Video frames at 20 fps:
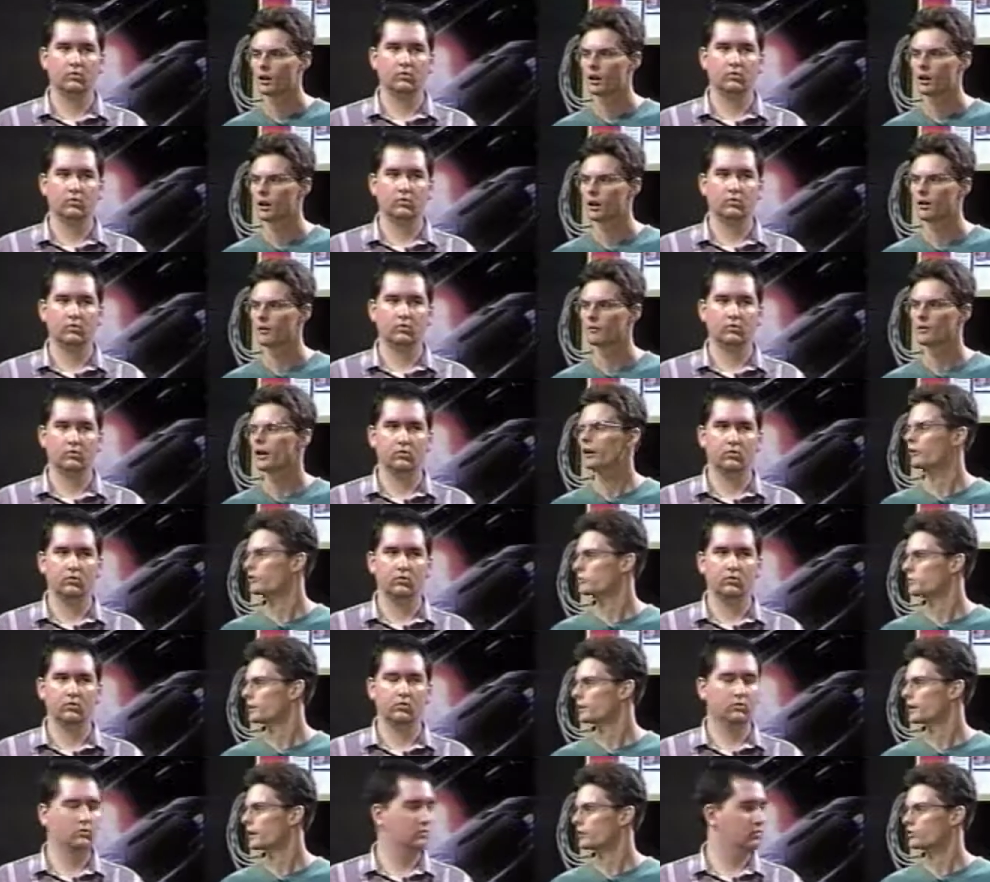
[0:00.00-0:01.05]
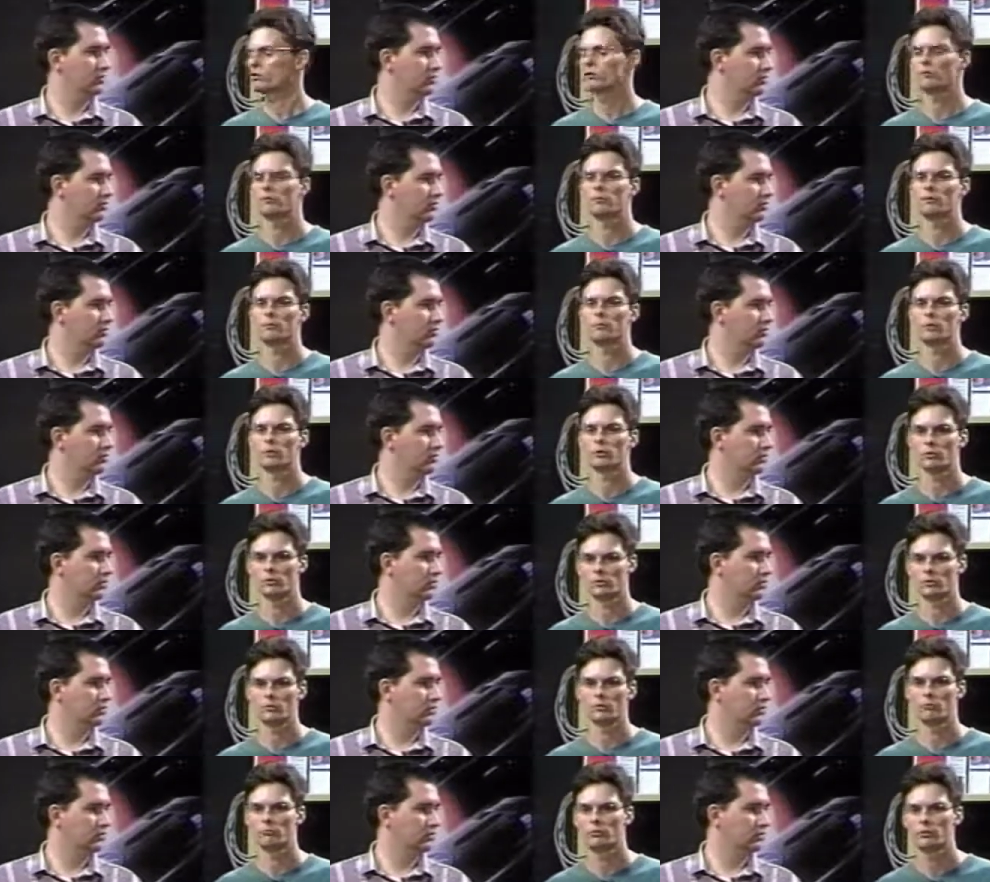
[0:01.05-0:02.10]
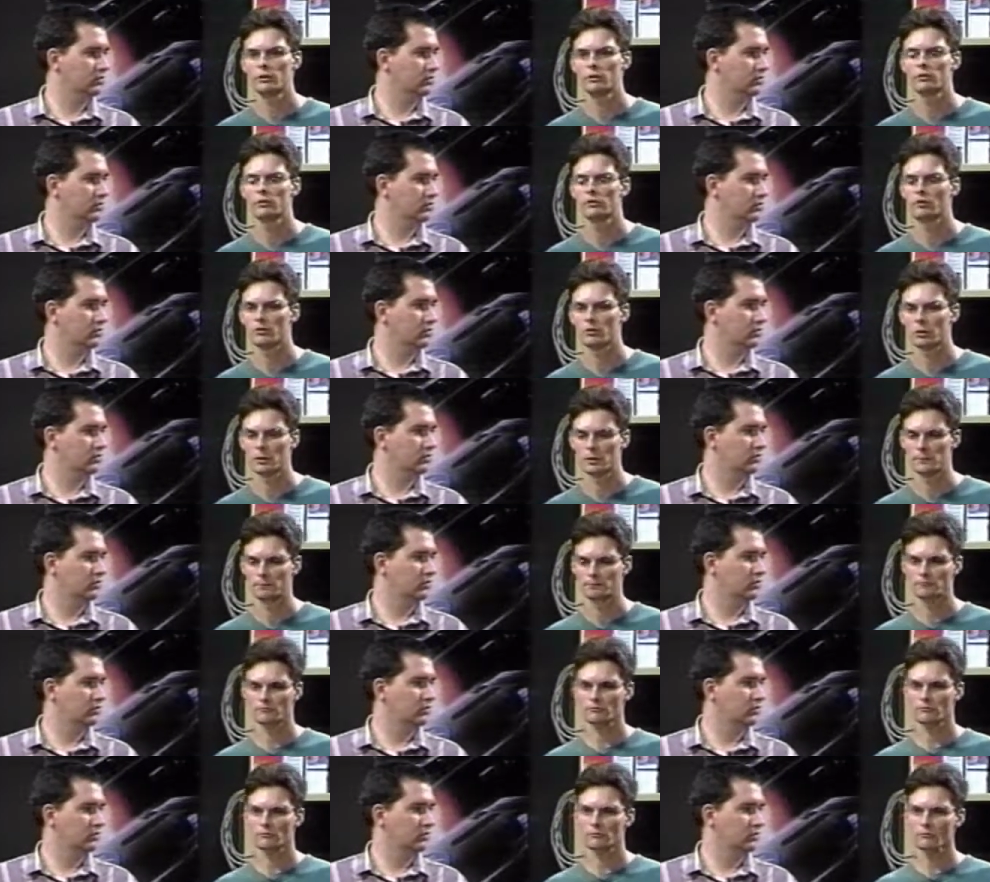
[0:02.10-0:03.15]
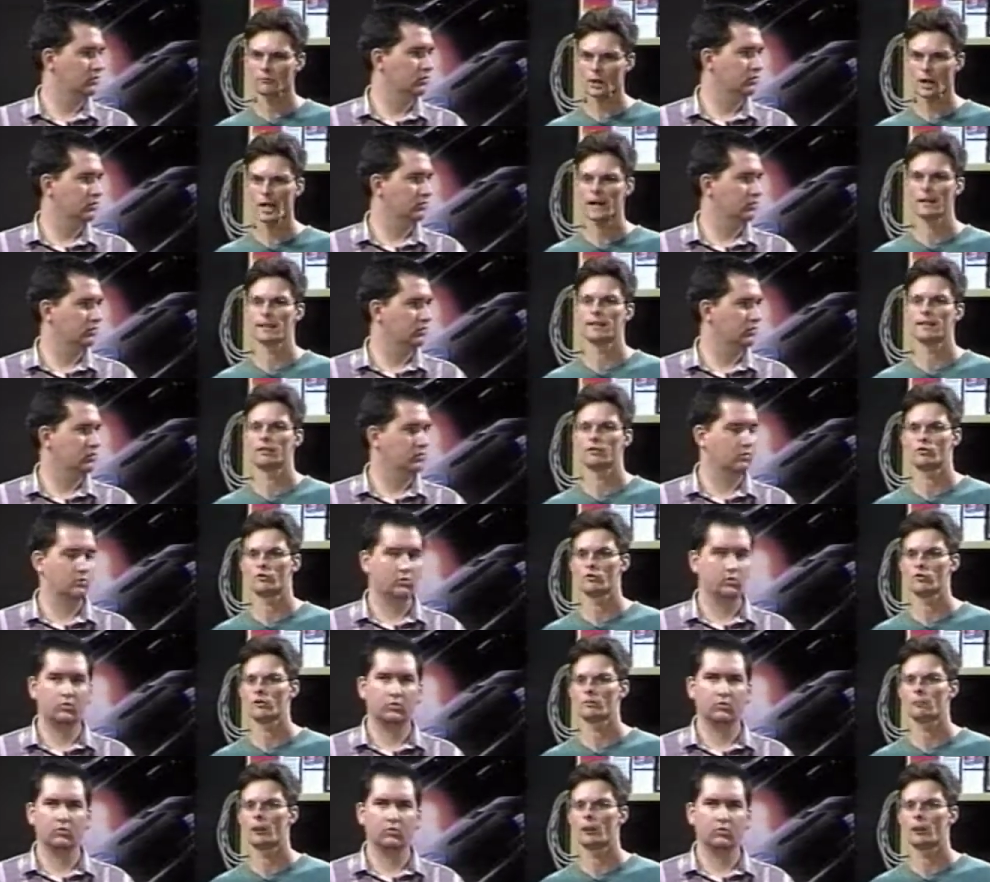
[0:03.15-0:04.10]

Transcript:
Speaker 1: uh, virus protection from your local computer store and then as soon as you